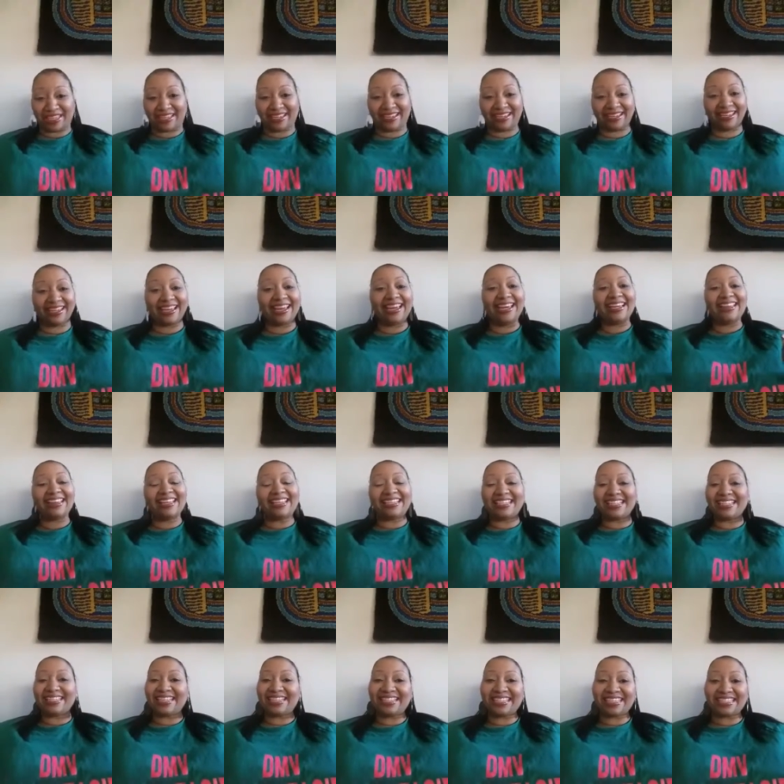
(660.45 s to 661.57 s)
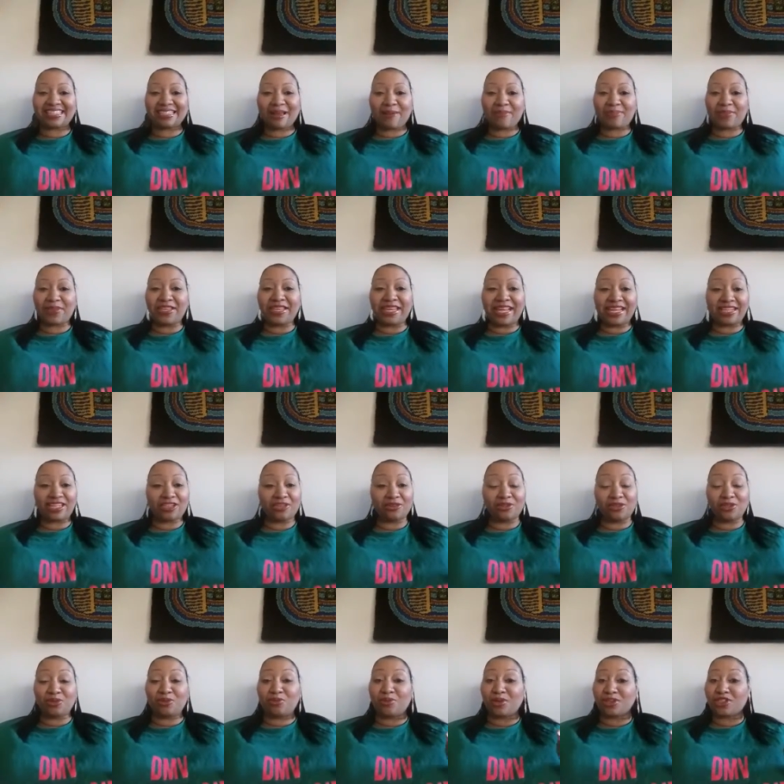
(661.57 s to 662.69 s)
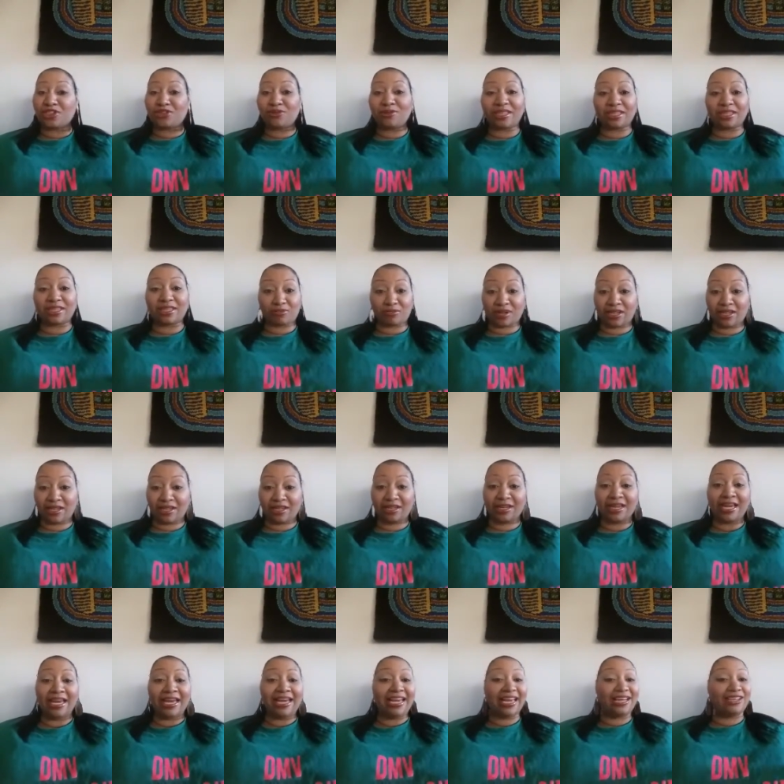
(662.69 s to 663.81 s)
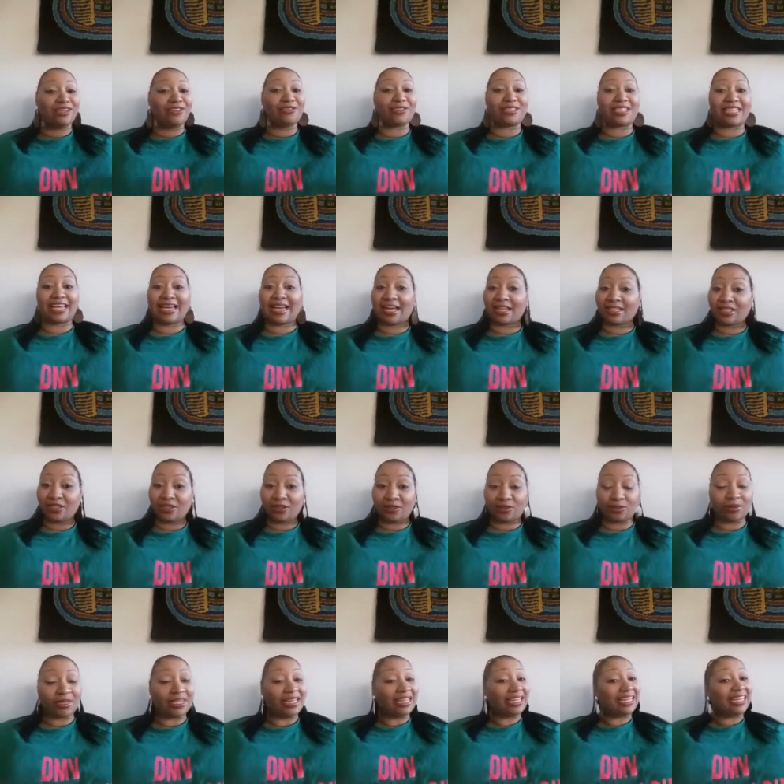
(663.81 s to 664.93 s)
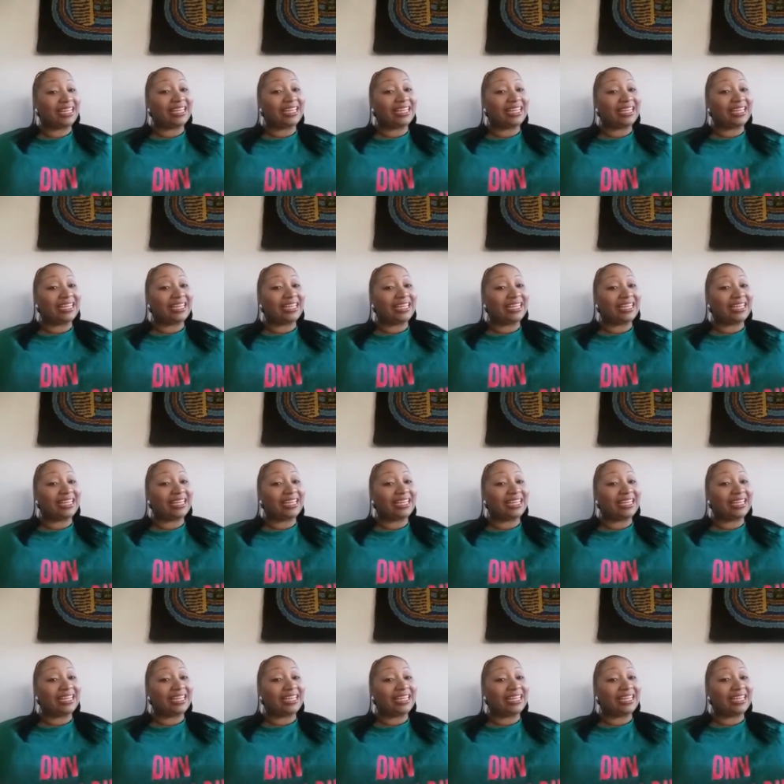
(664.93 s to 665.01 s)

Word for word: thing. This isn't just something that you do once you get the ring and you say I do.